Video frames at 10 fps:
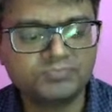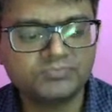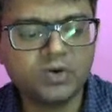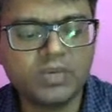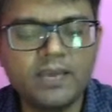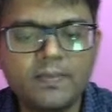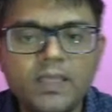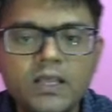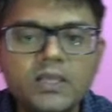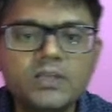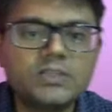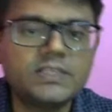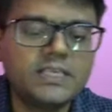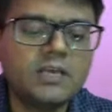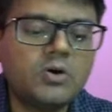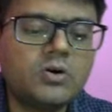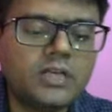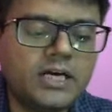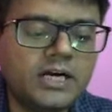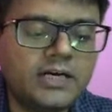Okay, so this is about
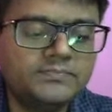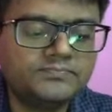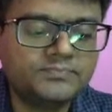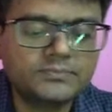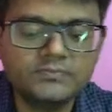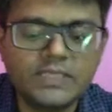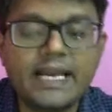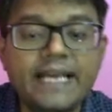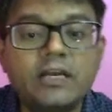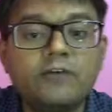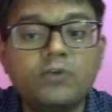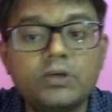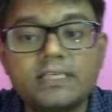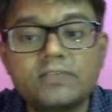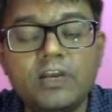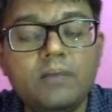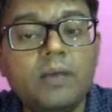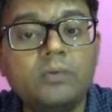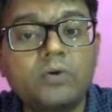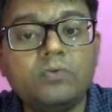the kind of questions we will be
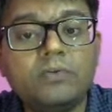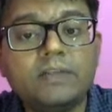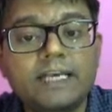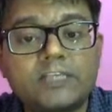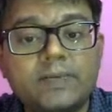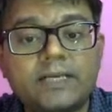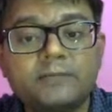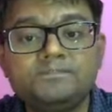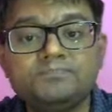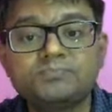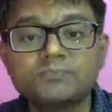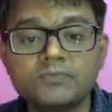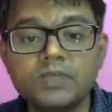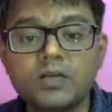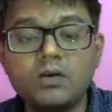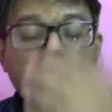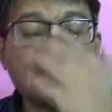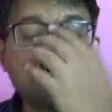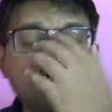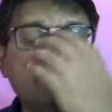able to expect. Now,
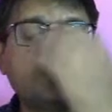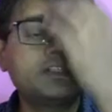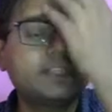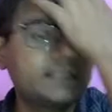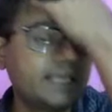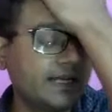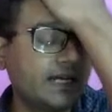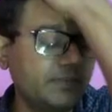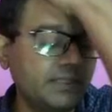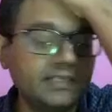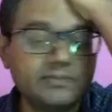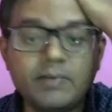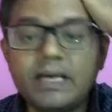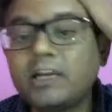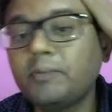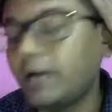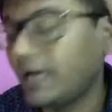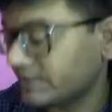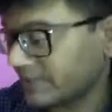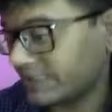what kind of questions can come in this multiple
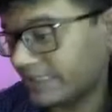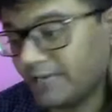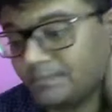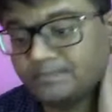answers type?